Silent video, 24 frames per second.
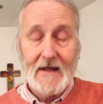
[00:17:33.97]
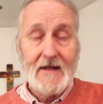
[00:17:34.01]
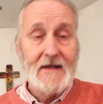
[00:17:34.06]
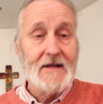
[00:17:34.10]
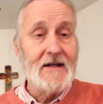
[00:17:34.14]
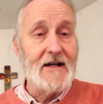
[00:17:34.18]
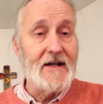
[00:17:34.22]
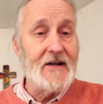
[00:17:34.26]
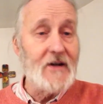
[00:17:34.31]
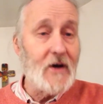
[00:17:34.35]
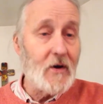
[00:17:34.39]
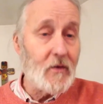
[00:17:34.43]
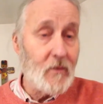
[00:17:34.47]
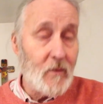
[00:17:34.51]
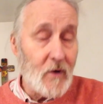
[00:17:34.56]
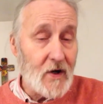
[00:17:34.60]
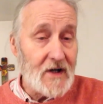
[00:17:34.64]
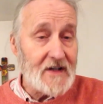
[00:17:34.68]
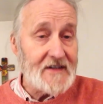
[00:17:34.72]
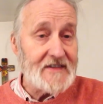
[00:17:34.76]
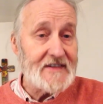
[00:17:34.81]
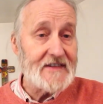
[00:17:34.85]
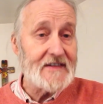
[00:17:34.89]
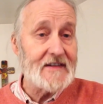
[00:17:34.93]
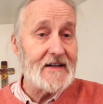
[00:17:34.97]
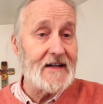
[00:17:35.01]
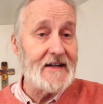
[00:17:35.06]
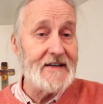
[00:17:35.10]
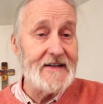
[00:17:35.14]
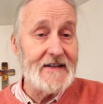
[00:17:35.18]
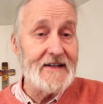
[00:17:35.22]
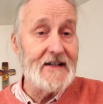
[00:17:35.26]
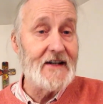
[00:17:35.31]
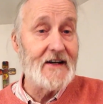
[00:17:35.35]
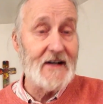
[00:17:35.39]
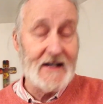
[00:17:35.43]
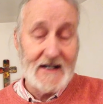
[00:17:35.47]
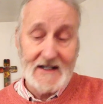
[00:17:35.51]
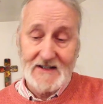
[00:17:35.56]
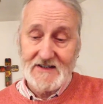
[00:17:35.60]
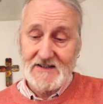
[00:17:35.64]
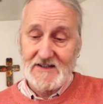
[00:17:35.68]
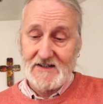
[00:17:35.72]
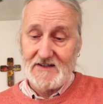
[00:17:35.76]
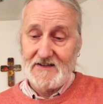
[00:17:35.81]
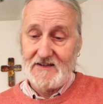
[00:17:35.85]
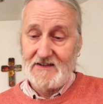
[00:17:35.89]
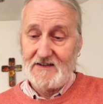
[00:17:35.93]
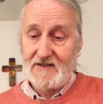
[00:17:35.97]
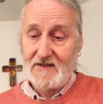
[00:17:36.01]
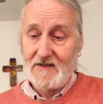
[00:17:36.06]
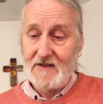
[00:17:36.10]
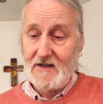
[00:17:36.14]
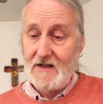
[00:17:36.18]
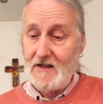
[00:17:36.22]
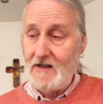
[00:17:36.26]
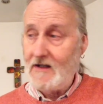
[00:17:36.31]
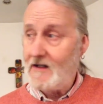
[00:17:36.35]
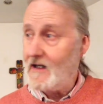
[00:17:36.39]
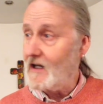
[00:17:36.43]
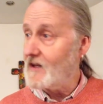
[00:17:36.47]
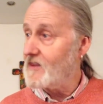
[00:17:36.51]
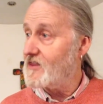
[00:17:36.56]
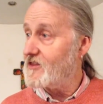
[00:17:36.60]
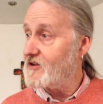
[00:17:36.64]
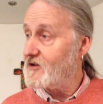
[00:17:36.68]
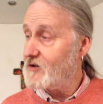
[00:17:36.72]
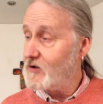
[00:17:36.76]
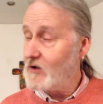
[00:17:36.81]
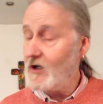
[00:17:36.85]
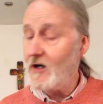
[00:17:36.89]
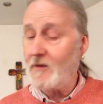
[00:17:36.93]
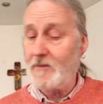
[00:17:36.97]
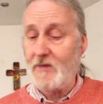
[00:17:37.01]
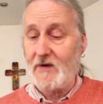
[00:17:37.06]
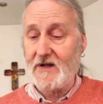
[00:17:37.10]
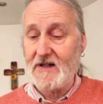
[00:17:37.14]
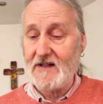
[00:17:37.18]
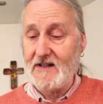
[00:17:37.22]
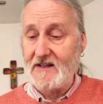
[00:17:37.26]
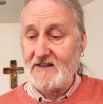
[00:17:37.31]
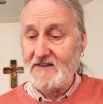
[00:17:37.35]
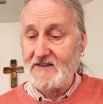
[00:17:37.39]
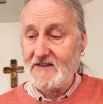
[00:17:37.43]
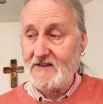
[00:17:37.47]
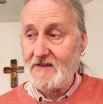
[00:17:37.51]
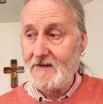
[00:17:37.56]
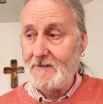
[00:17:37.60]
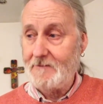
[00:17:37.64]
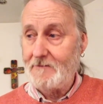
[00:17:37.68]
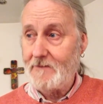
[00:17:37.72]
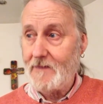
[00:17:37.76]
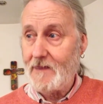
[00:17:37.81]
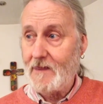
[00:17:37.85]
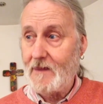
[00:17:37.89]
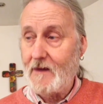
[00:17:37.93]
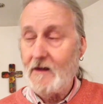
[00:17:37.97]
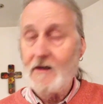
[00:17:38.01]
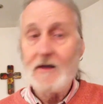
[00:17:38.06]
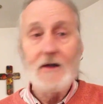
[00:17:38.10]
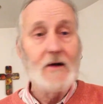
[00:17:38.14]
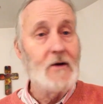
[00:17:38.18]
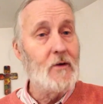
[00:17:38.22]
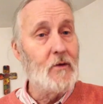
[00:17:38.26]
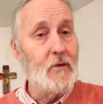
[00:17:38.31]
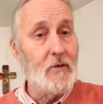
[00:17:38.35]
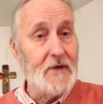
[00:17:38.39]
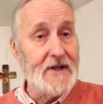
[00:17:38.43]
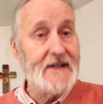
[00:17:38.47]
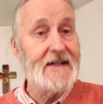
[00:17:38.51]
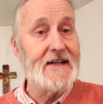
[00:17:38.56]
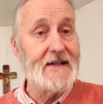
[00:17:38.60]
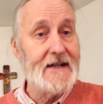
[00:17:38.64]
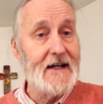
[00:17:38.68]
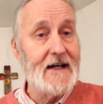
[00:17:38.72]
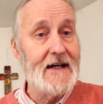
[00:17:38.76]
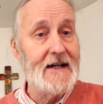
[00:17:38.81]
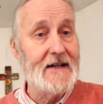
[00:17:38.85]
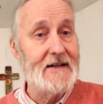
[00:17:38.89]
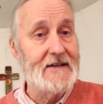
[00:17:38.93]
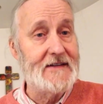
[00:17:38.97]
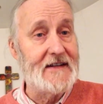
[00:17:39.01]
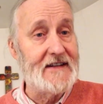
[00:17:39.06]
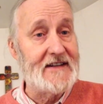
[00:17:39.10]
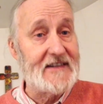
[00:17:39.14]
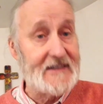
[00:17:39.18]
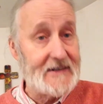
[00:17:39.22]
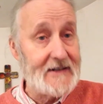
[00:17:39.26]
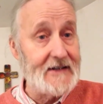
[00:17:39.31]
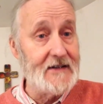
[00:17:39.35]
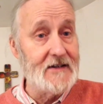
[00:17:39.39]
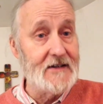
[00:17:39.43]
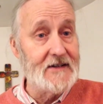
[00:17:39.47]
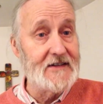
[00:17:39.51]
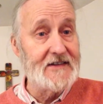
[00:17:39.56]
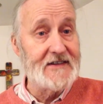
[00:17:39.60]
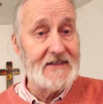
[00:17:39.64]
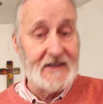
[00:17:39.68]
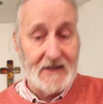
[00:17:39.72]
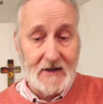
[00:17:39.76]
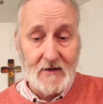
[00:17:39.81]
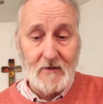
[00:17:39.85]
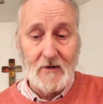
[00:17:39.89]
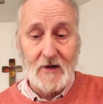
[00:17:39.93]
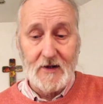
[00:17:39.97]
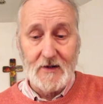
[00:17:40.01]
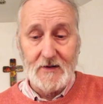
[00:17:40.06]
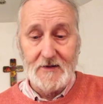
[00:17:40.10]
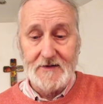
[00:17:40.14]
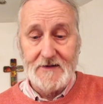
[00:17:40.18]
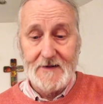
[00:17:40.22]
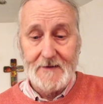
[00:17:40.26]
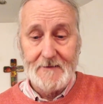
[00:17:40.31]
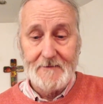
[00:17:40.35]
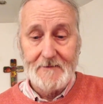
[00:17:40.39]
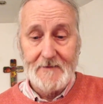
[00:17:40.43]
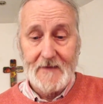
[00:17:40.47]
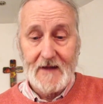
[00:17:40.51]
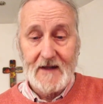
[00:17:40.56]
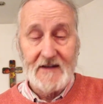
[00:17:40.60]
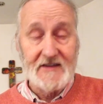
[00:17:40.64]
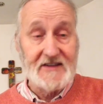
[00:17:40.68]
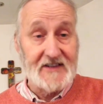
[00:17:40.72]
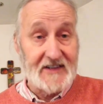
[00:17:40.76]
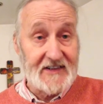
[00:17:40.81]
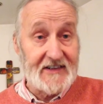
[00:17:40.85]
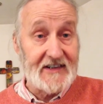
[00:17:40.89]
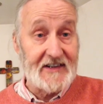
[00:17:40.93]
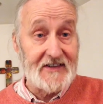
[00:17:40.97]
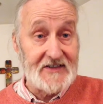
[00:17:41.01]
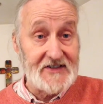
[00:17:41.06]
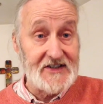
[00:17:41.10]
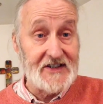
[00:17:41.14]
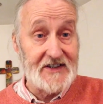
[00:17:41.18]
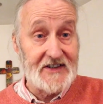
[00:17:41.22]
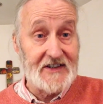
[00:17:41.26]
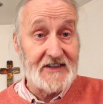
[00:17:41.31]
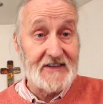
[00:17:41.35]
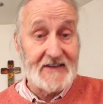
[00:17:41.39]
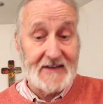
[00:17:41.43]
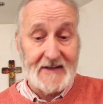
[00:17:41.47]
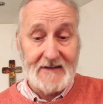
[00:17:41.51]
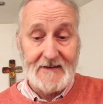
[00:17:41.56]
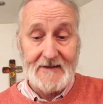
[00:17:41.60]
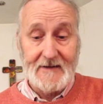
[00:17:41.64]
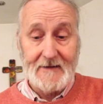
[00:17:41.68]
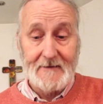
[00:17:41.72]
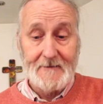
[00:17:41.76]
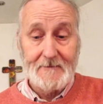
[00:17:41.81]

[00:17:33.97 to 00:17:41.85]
In our words and in our actions, and through our prayers, we can act as healers in the world, just as Jesus did.